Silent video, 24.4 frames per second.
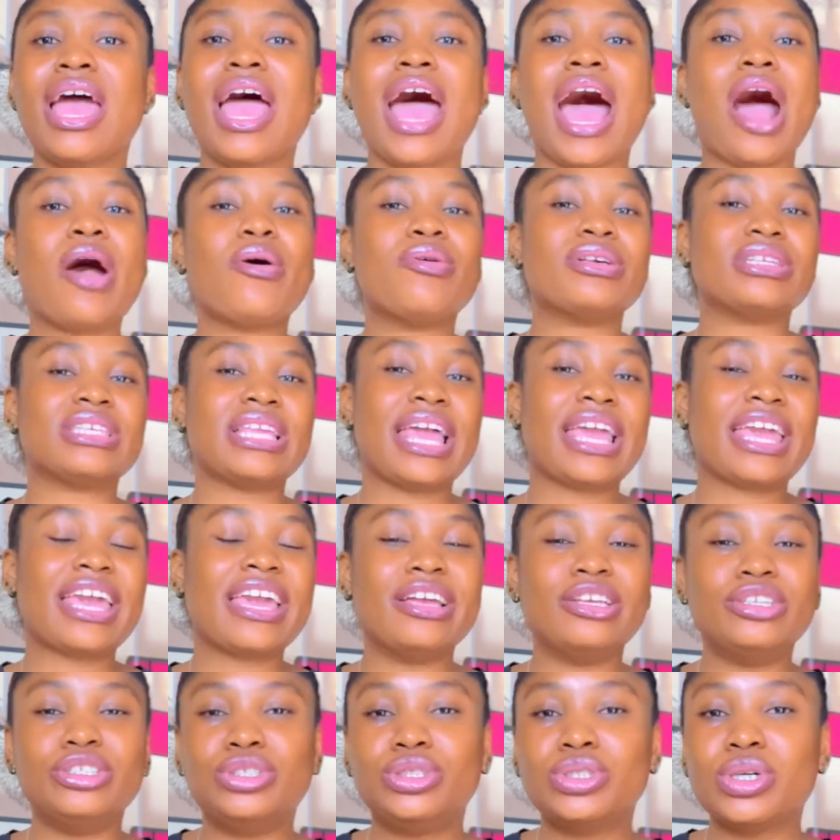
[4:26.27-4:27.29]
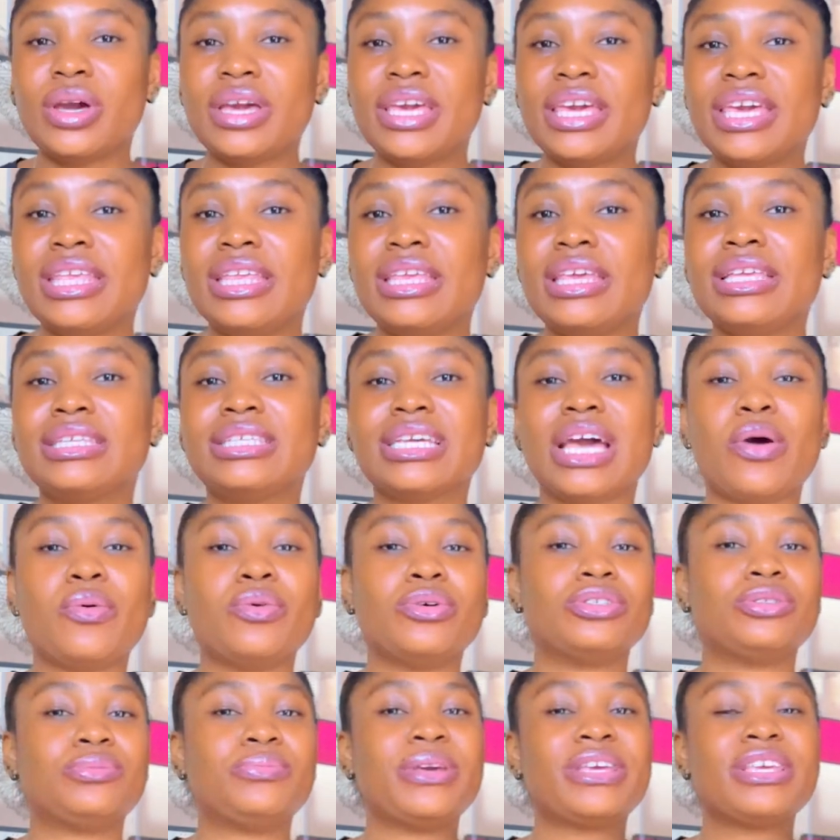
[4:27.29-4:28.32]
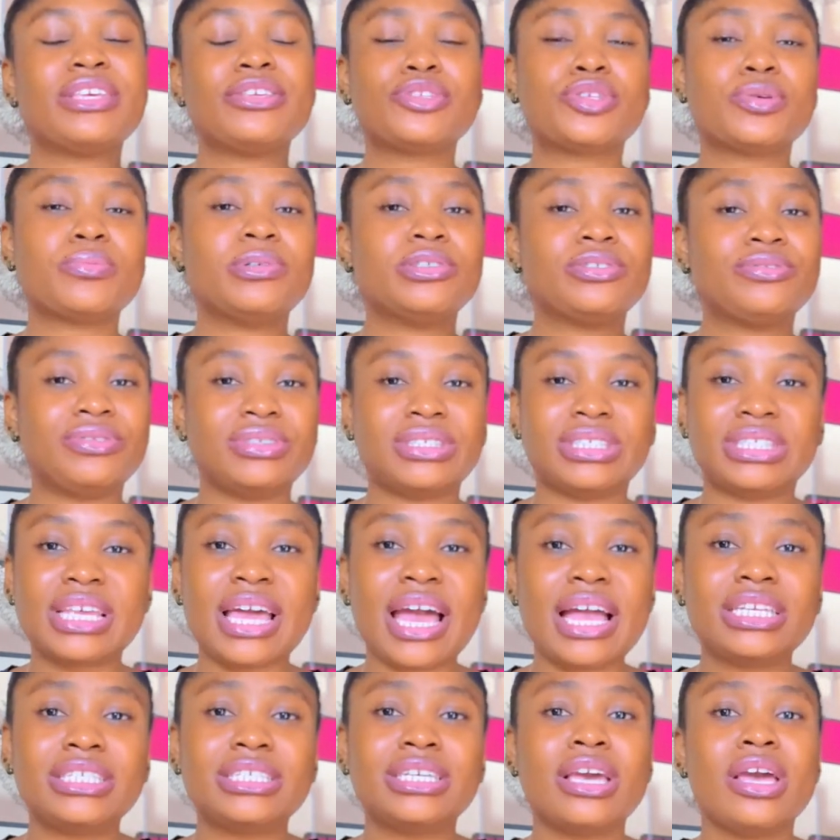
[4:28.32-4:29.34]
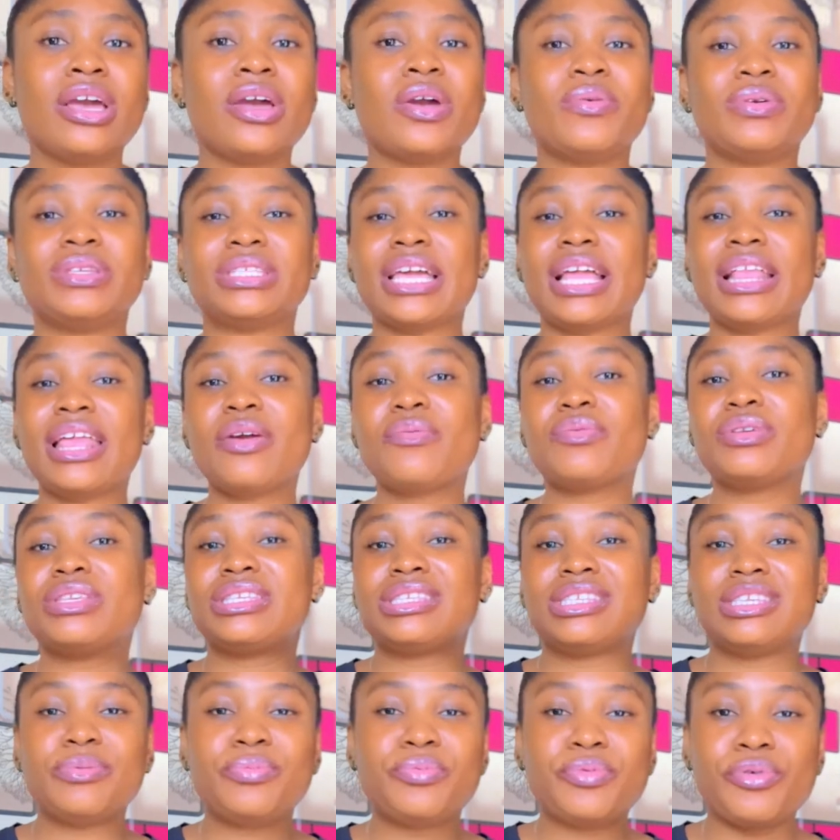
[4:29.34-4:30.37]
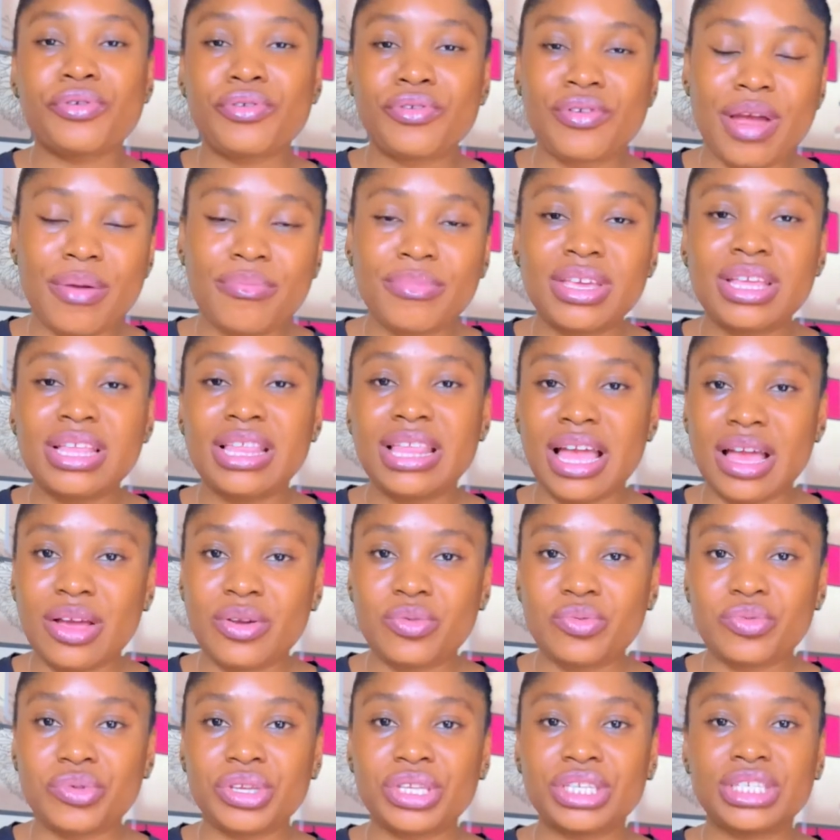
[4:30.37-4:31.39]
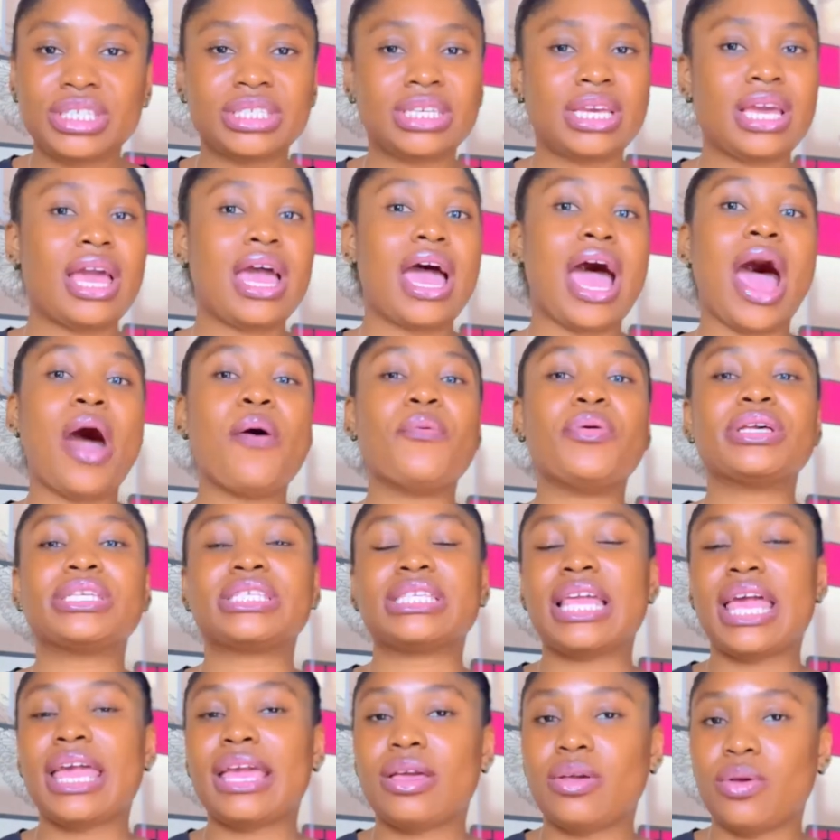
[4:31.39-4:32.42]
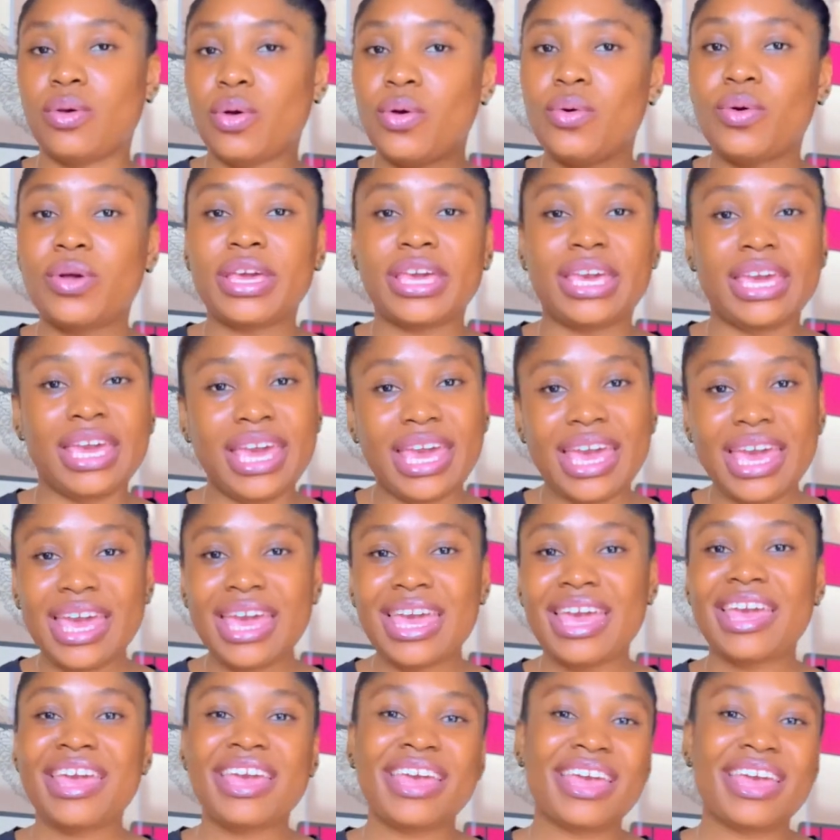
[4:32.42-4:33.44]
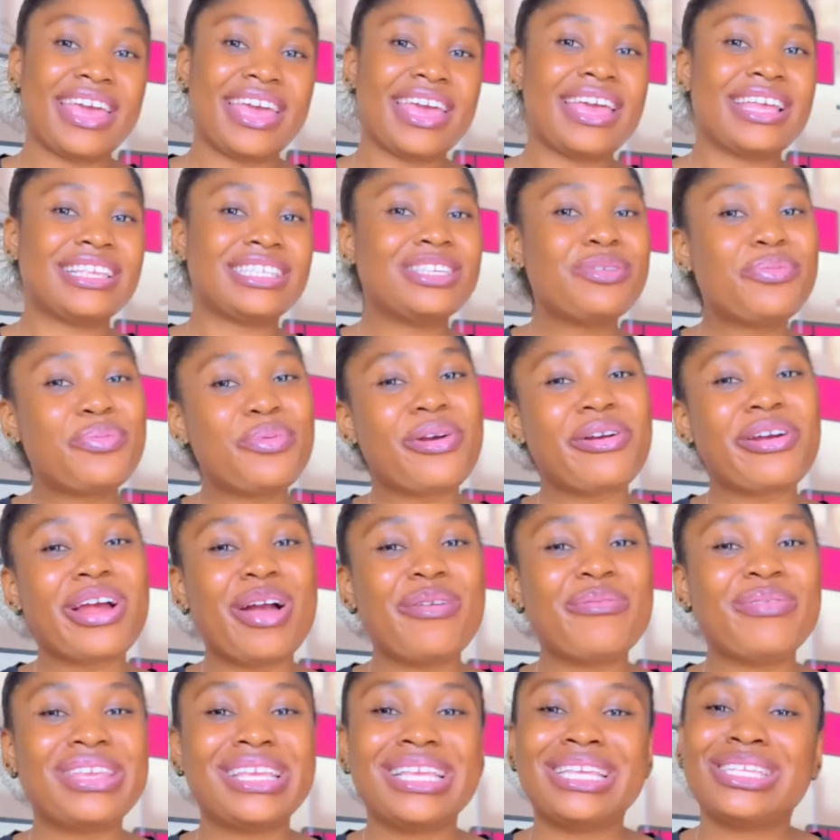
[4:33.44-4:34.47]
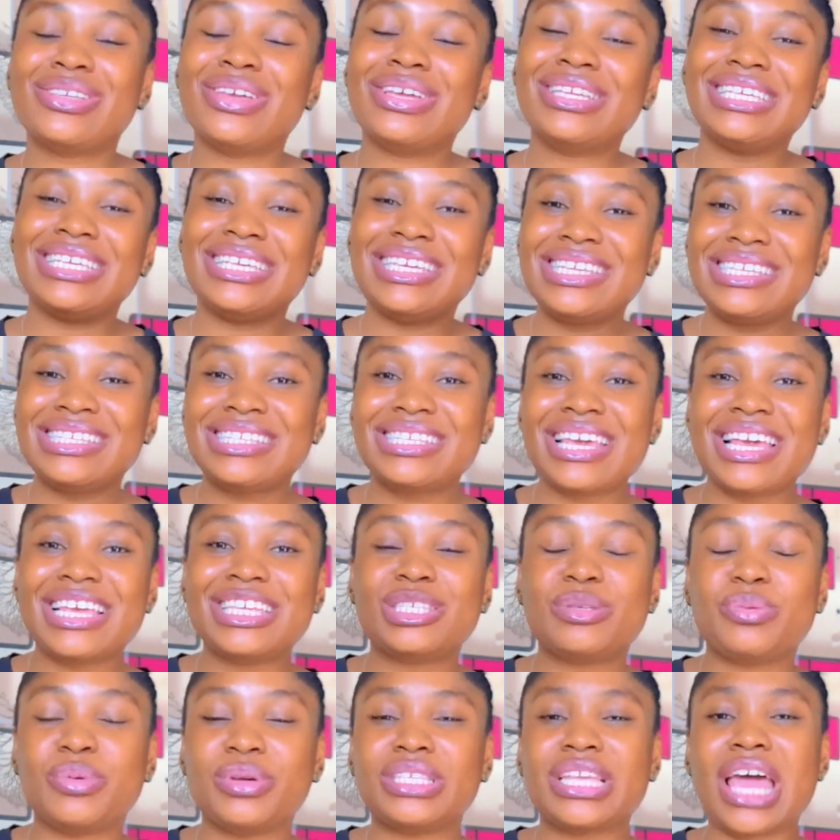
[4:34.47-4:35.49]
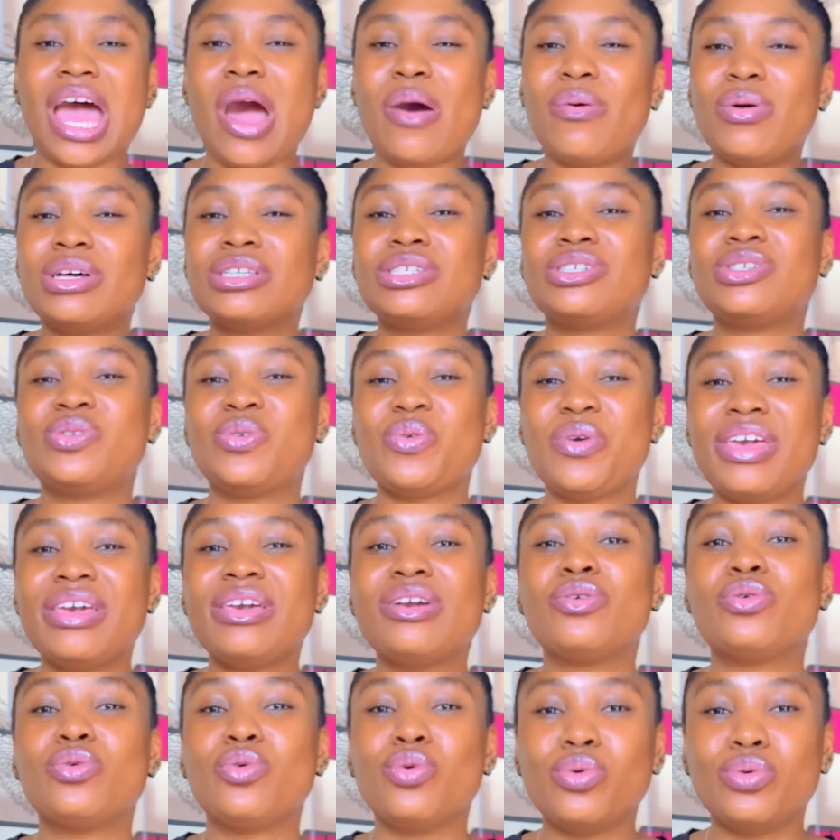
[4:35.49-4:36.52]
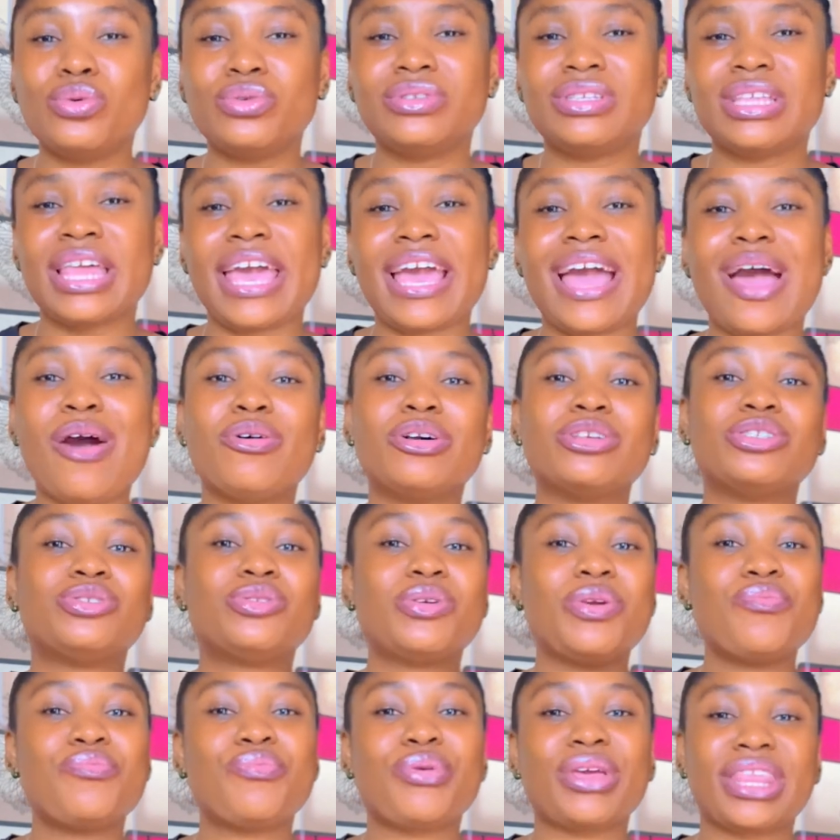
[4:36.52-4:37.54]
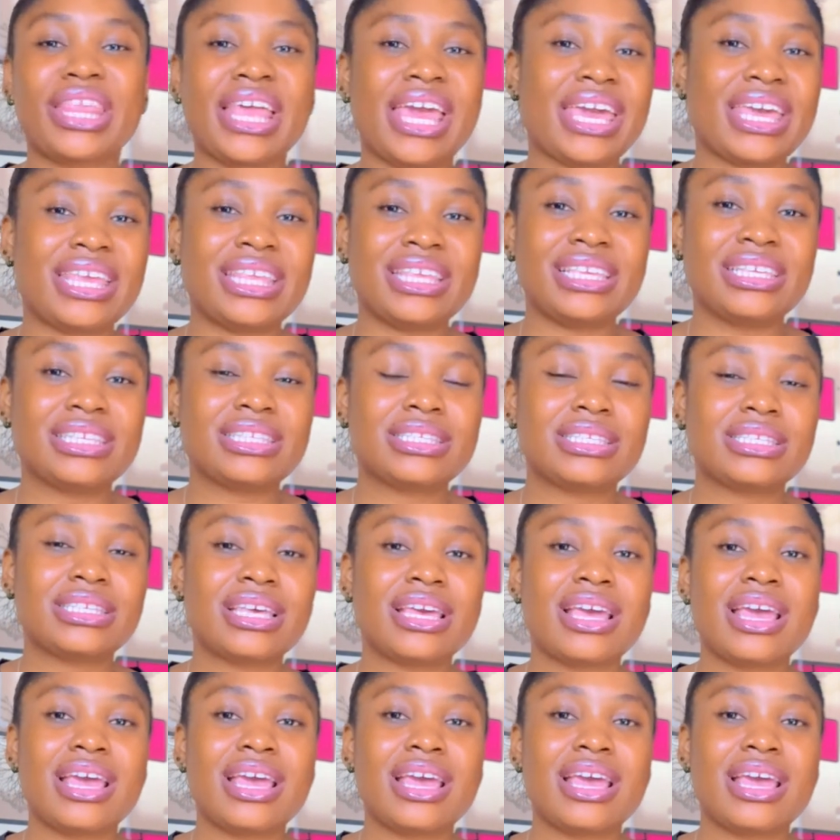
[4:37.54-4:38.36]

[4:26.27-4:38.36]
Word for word: I was like enjoying it. I was making so much research. We started with C programming language. I was like, okay, C programming is not the easiest, but I was doing good. Like I was doing better in it.